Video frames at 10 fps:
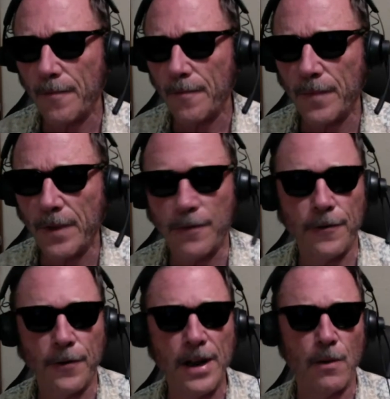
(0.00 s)
that
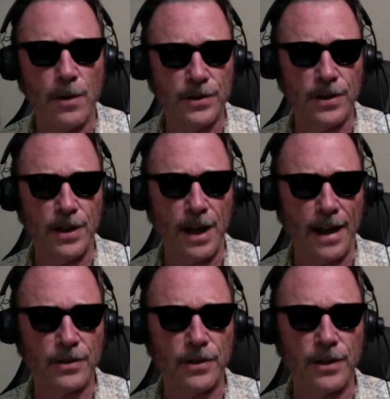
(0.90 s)
frequency
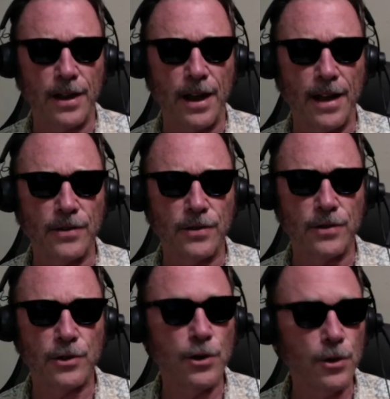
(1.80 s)
actually has
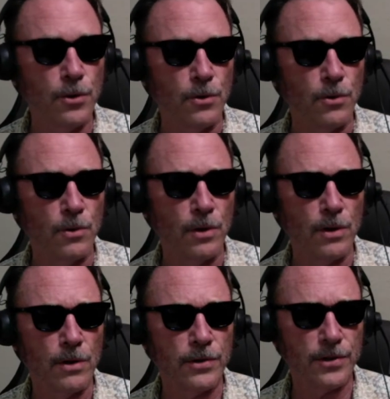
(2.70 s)
two
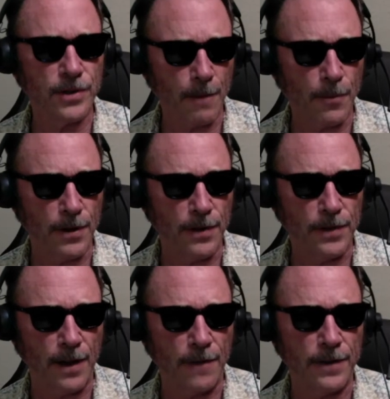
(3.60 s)
separate
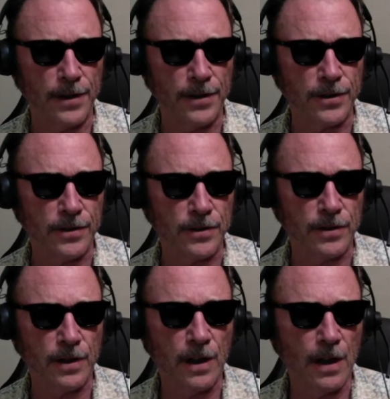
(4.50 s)
definitions.
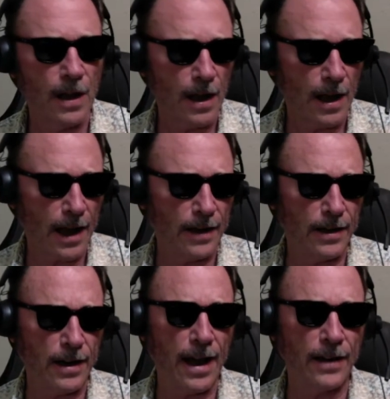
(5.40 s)
And it
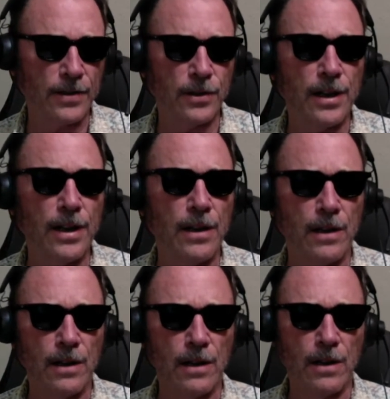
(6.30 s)
actually
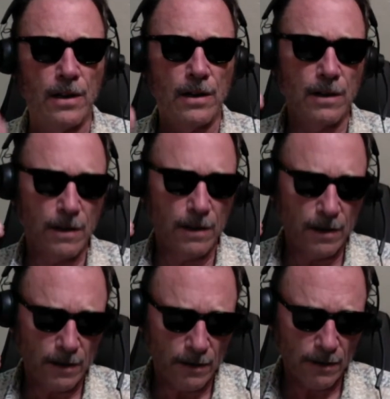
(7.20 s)

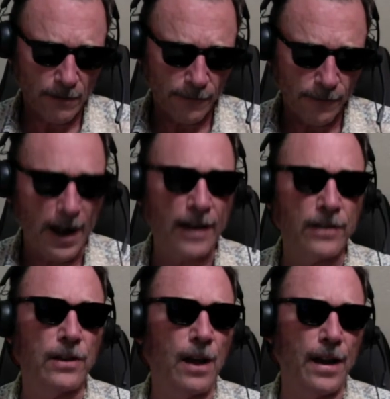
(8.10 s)

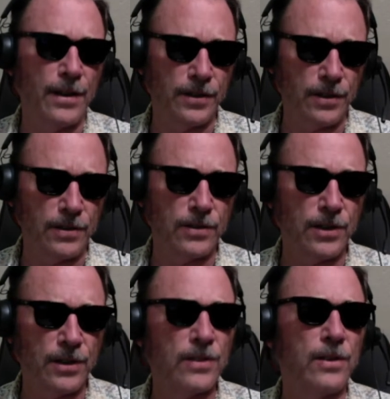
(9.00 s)
fractalizes
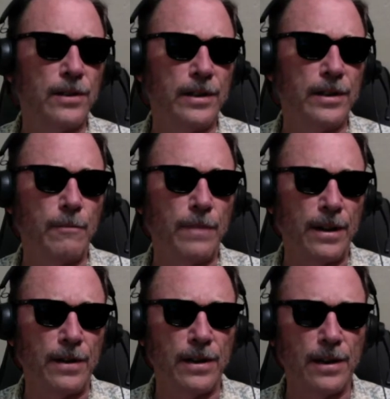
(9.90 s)
just a little bit.
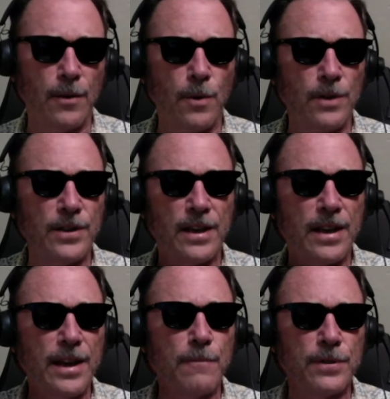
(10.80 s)
In other words, it
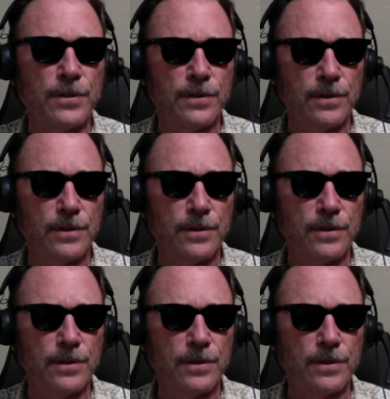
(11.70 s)
keeps